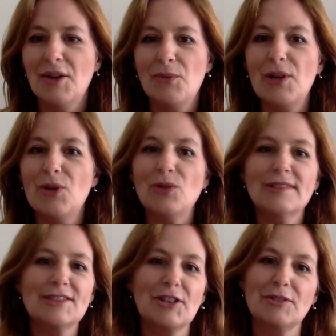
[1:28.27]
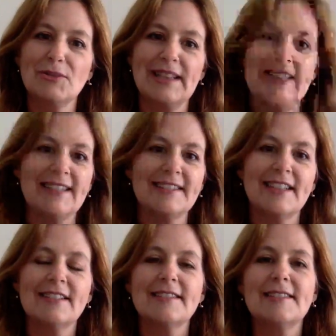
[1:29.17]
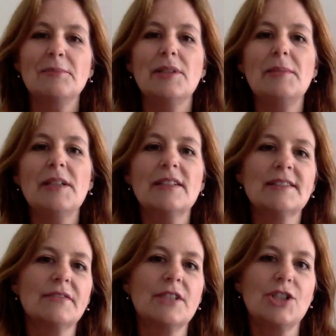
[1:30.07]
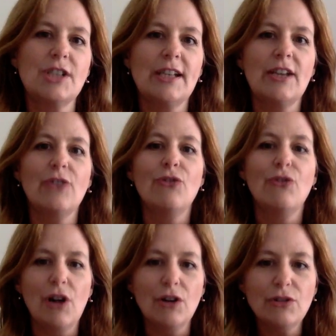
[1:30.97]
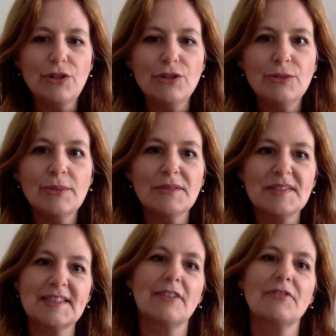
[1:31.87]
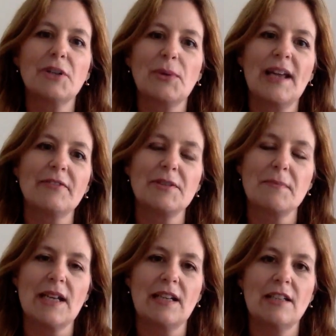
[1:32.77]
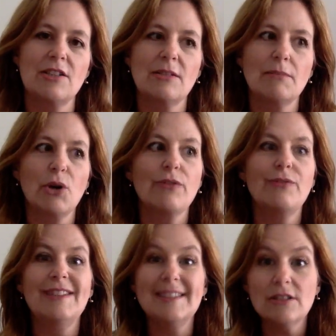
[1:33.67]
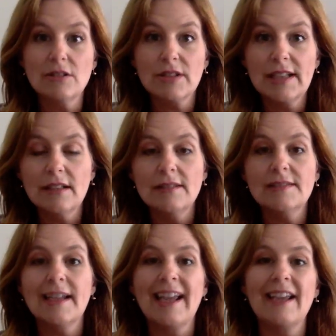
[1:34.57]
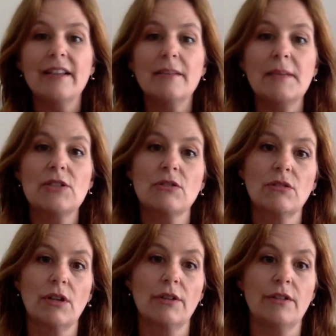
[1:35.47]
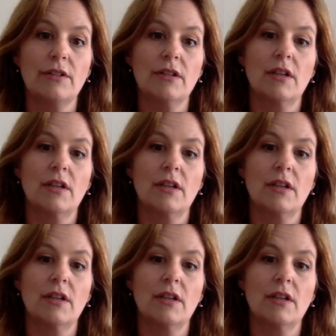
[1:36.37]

We all struggle with this, and it's simply because of the sheer volume of stuff that we have to manage, both physical things and the mental load.